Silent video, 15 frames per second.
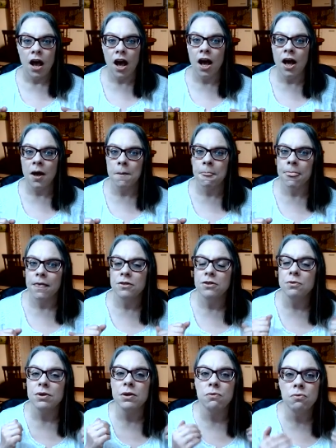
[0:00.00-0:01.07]
um,
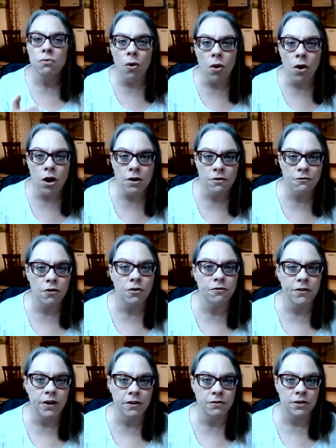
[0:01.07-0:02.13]
the reward for
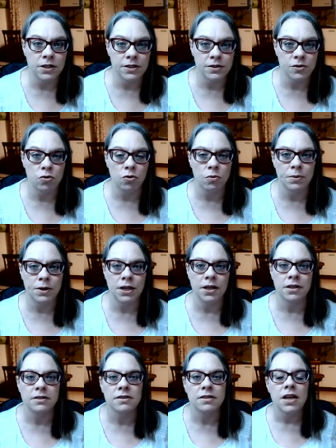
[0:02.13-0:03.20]
faithfulness and
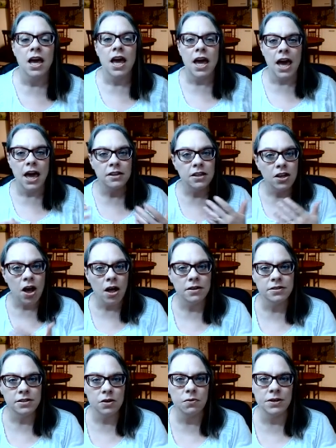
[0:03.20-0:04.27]
obedience, and the
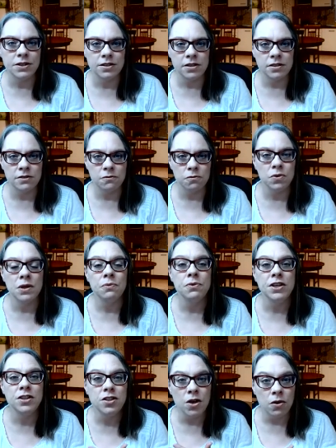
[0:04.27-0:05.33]
consequences when
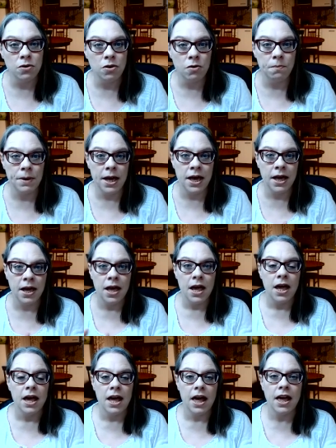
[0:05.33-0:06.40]
we don't obey
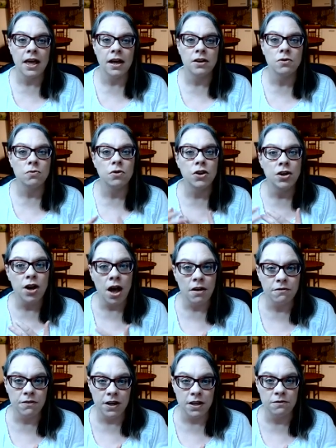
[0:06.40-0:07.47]
and we're
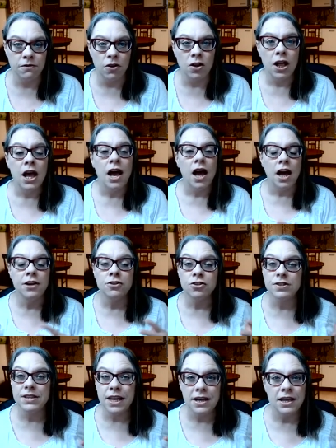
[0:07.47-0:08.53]
not faithful.
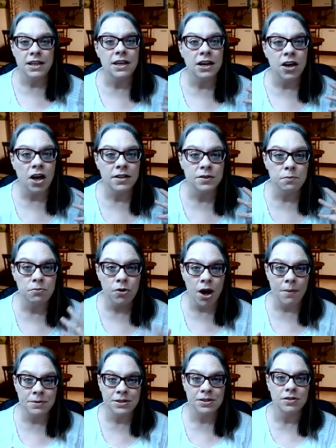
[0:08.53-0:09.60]
Understanding that God's
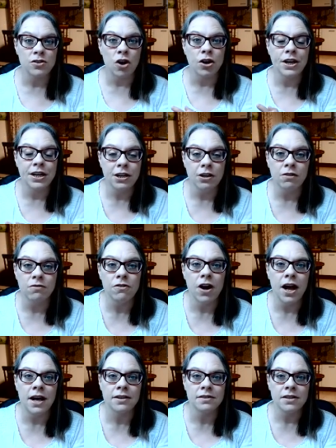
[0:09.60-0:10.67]
promises are here for
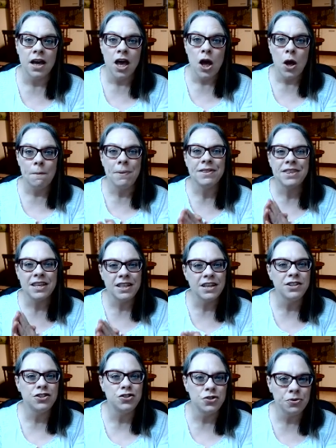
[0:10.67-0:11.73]
us, but that they
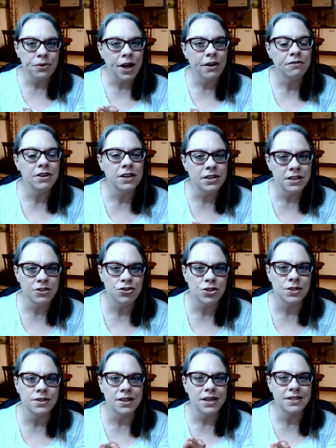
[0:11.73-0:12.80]
do have
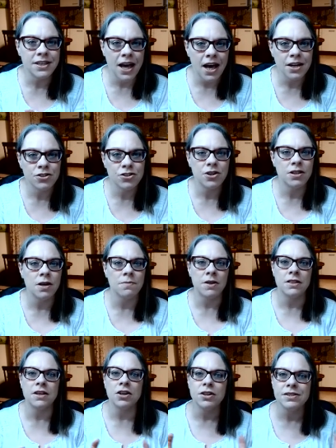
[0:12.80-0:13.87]
conditions attached to them,
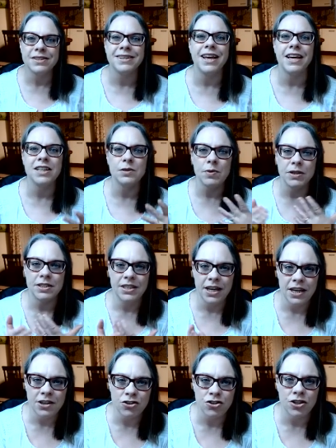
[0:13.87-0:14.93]
that there is an
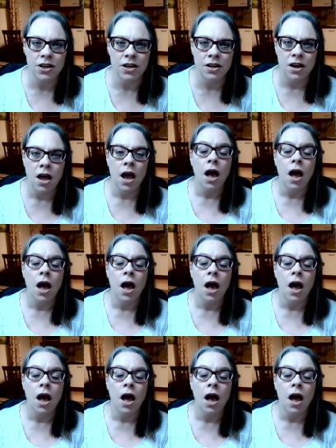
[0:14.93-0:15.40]
expectation